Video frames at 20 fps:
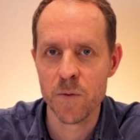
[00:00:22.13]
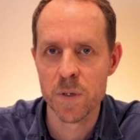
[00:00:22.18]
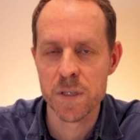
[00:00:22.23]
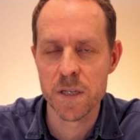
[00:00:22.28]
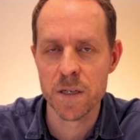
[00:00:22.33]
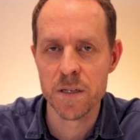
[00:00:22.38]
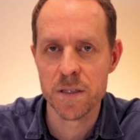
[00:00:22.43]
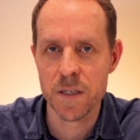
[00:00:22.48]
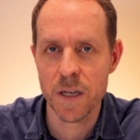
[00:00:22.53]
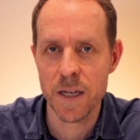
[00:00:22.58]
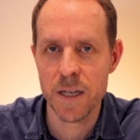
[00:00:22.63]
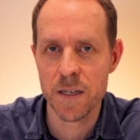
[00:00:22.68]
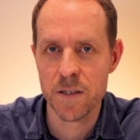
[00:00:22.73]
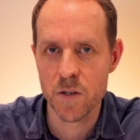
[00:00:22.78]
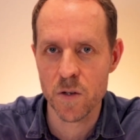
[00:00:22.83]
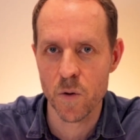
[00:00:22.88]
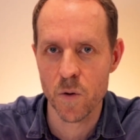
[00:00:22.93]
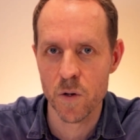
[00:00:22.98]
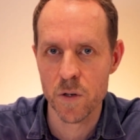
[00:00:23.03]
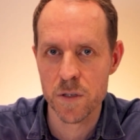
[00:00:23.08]
was indeed
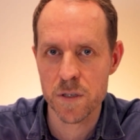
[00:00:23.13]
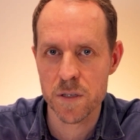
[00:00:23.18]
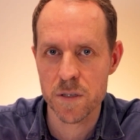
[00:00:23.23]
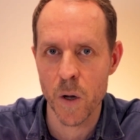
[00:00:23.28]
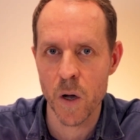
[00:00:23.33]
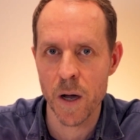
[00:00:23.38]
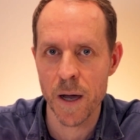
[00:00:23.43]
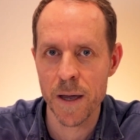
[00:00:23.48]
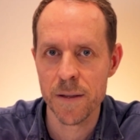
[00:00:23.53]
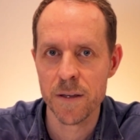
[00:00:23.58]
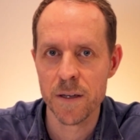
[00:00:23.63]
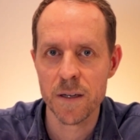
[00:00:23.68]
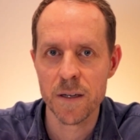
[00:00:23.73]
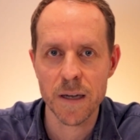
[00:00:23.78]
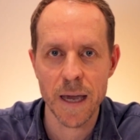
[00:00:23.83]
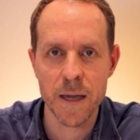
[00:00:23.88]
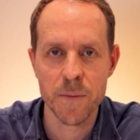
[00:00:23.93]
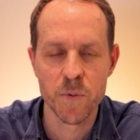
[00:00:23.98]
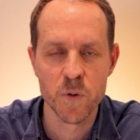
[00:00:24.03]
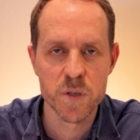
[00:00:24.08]
caused by the
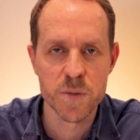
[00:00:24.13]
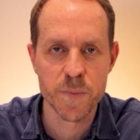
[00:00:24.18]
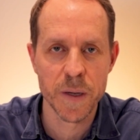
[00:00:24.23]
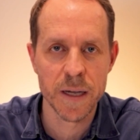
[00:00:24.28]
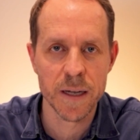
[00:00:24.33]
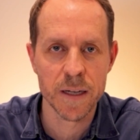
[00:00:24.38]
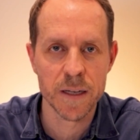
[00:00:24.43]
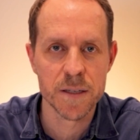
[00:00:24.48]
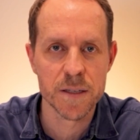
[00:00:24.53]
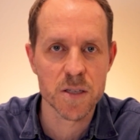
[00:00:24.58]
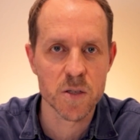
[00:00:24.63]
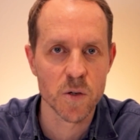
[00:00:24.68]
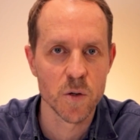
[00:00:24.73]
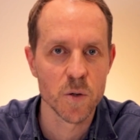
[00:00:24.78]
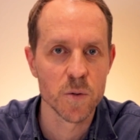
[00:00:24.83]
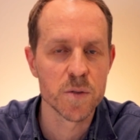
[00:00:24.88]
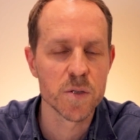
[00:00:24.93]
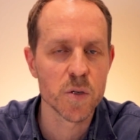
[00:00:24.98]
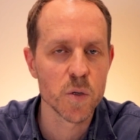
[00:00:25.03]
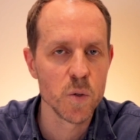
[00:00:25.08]
cables being
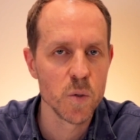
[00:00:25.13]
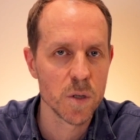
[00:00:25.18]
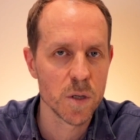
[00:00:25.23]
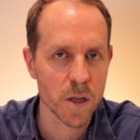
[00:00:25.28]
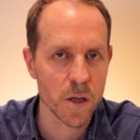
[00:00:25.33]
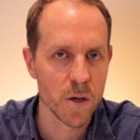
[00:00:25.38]
installed too